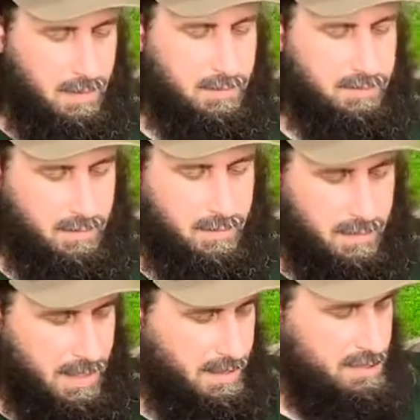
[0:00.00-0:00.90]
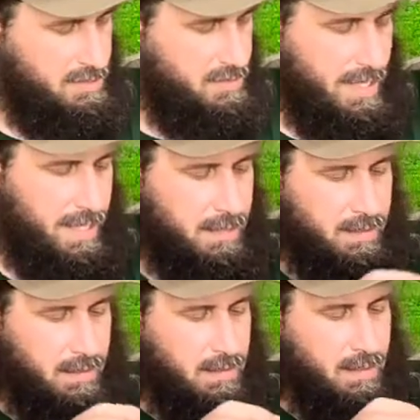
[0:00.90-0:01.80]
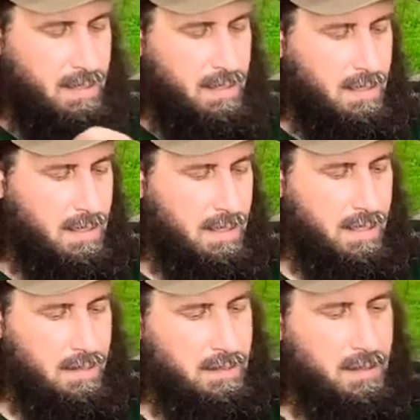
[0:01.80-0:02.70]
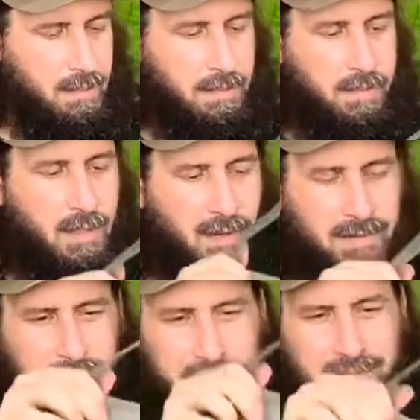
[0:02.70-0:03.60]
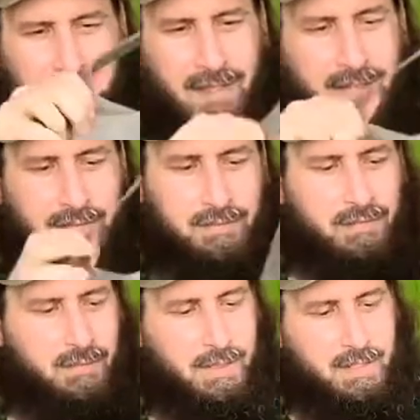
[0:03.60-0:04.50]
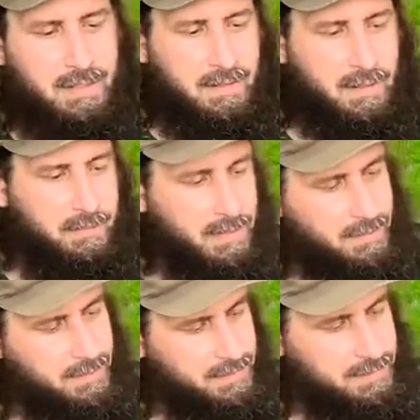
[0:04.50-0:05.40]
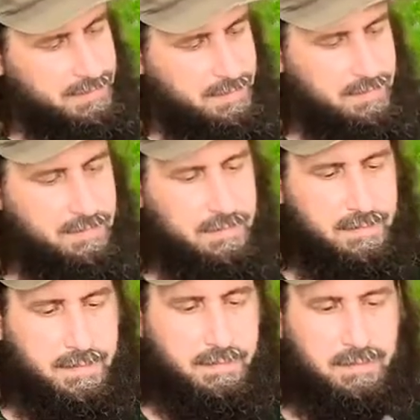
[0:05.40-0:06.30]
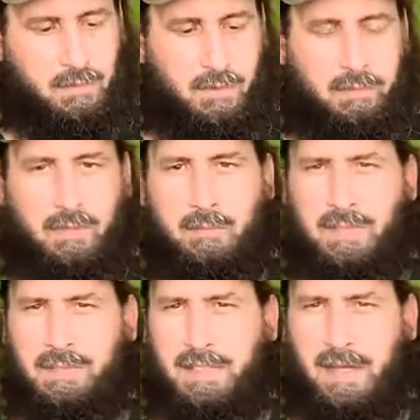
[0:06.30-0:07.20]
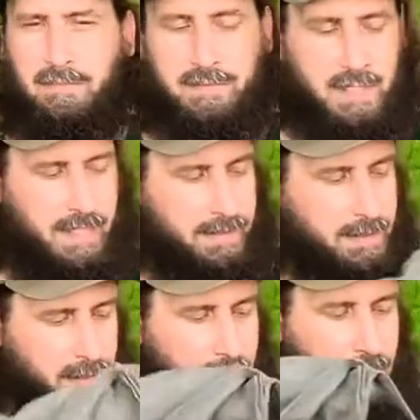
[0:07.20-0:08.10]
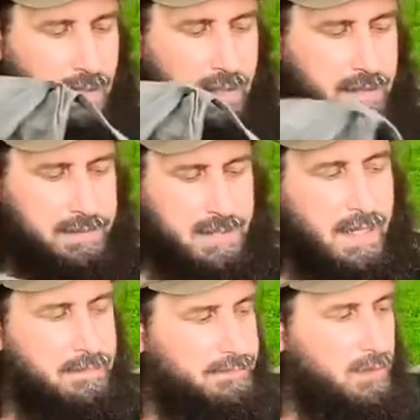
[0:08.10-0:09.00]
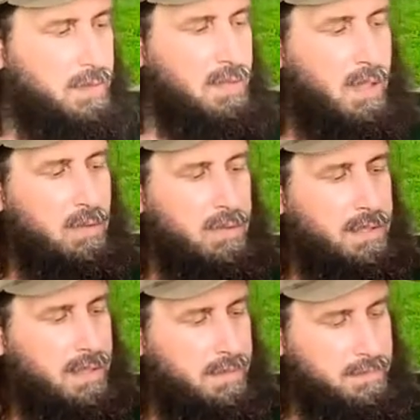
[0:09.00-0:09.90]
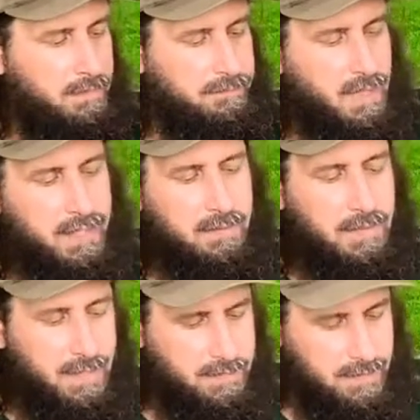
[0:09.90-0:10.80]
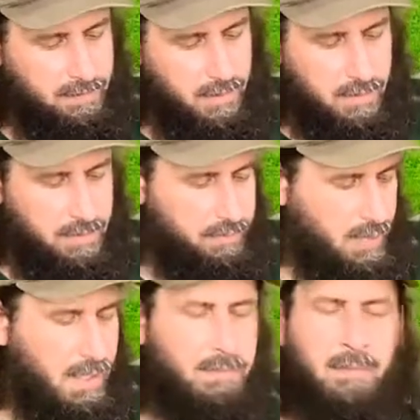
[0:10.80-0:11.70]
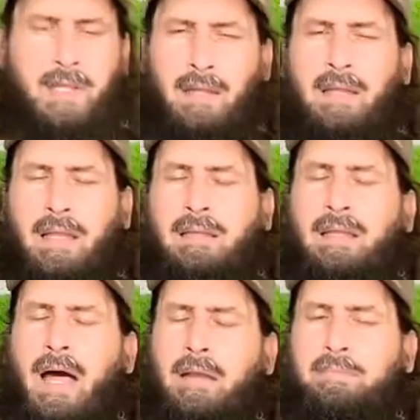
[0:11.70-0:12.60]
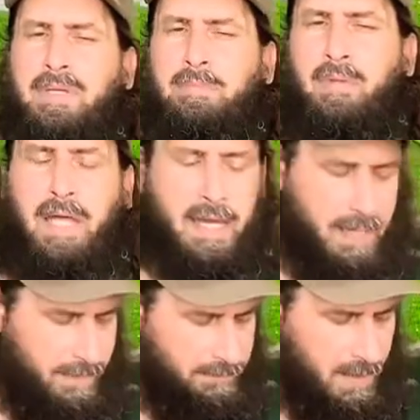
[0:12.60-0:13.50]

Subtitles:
to learn how to do that. And there you go. And there's still lots of room in here. I mean, there's more room in this haversack. It is not fully loaded, and frankly, I think part of the problem that a lot of people have